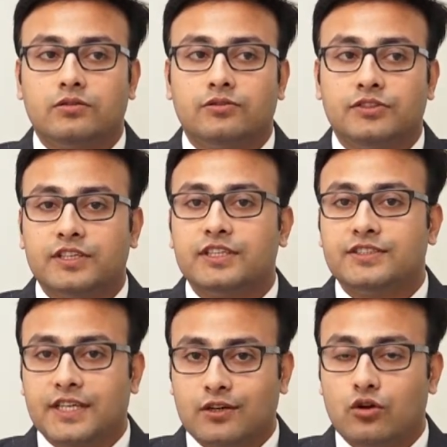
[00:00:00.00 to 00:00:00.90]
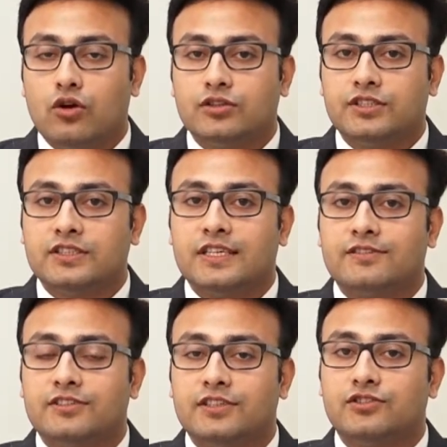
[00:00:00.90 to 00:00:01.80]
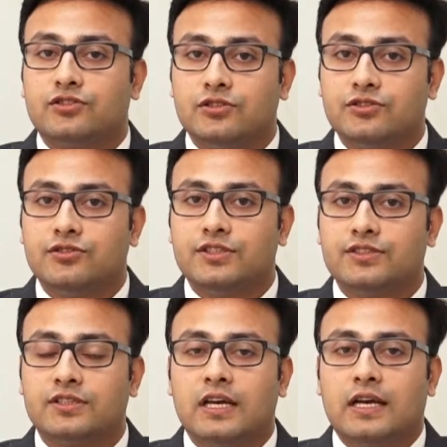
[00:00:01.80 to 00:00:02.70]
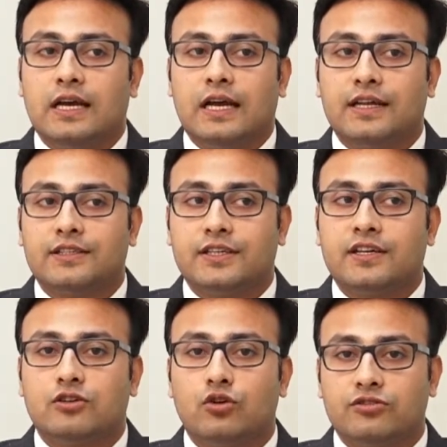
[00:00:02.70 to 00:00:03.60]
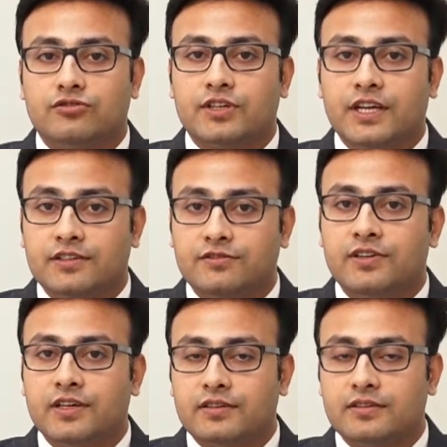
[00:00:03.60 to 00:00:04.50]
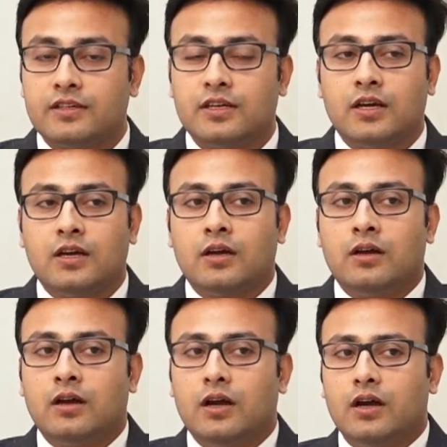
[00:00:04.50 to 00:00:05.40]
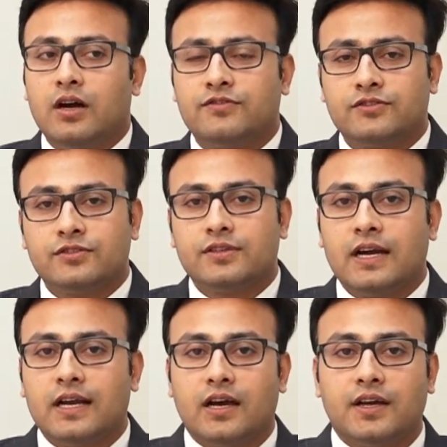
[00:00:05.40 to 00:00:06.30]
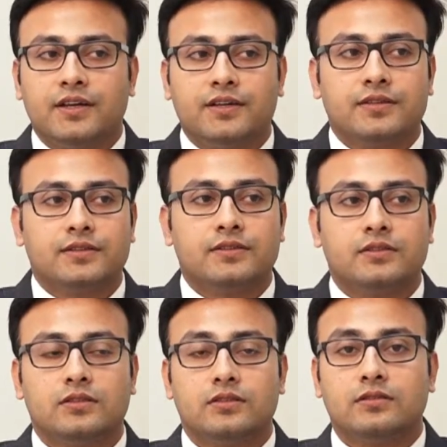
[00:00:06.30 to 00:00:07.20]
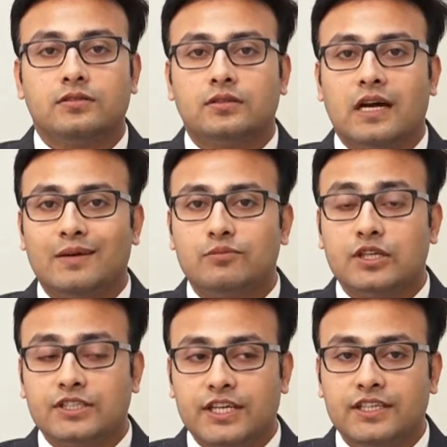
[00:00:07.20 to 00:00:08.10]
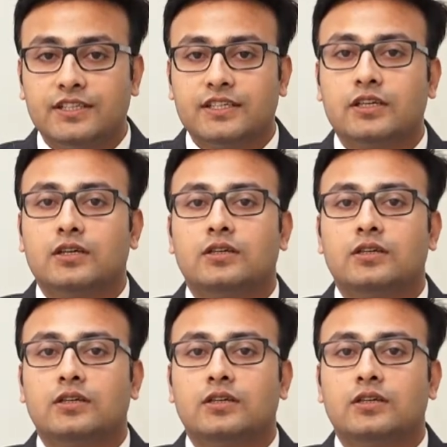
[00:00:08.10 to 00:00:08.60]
recent technologies and recent surgeries and got trained there. After that, I am attending